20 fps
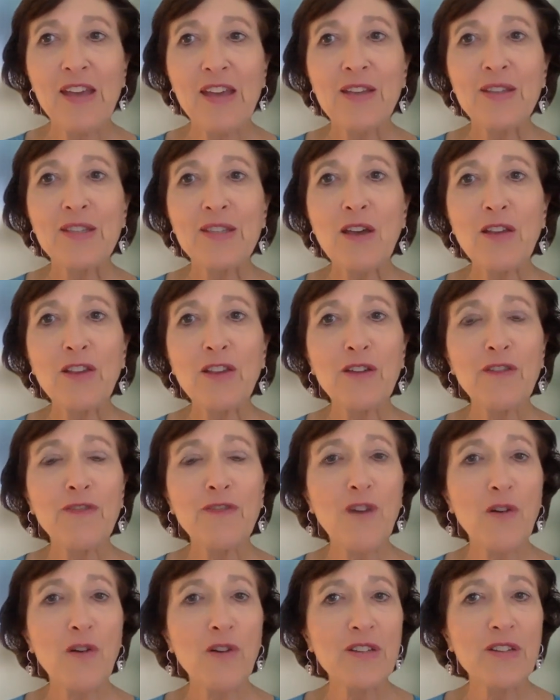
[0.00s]
So I look
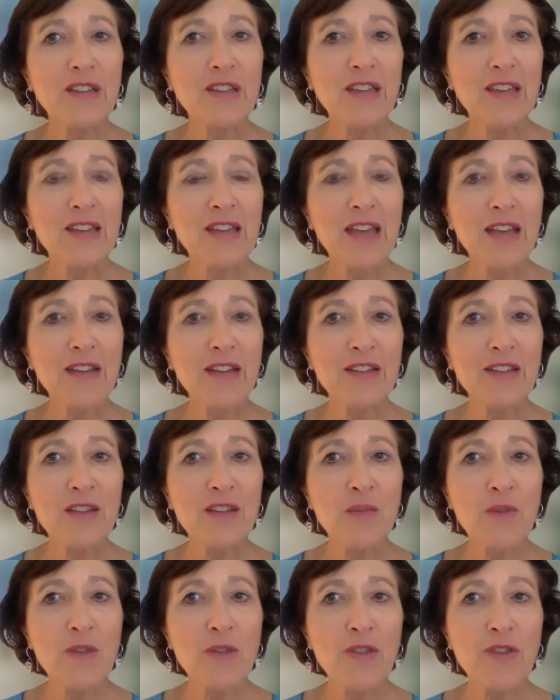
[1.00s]
forward to connecting
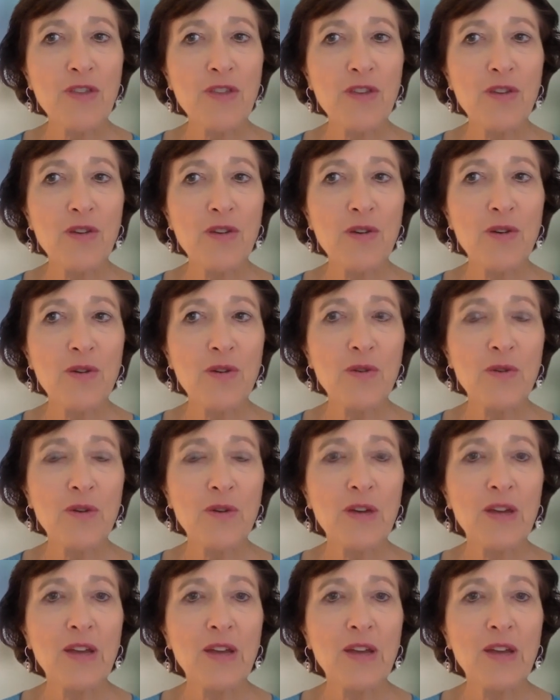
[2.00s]
with you